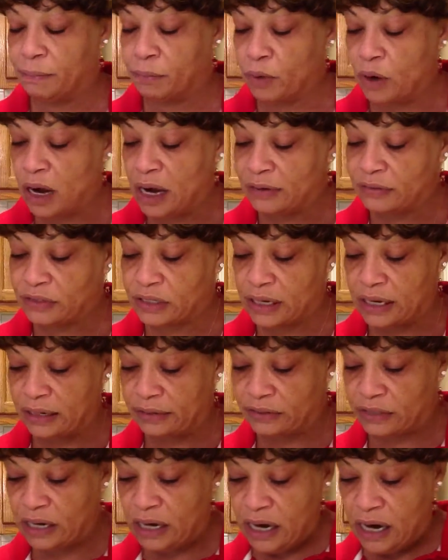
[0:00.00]

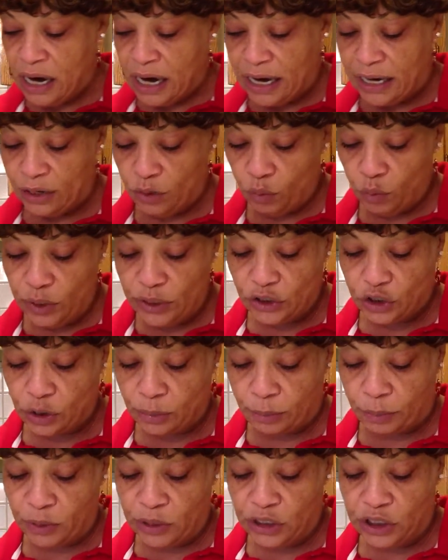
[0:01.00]
process and a rich
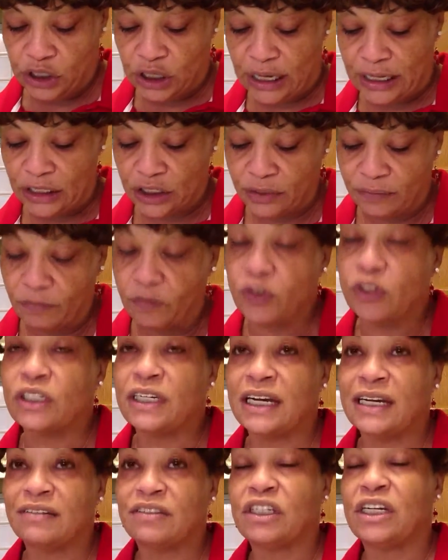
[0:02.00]
appreciation for
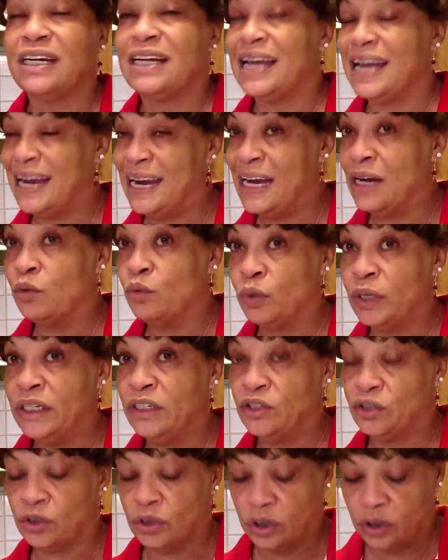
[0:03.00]
testing and
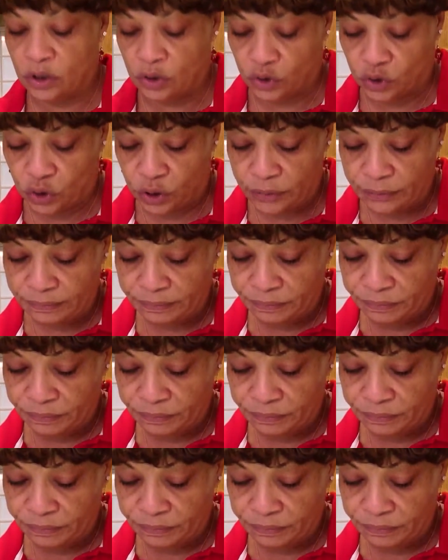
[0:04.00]
research.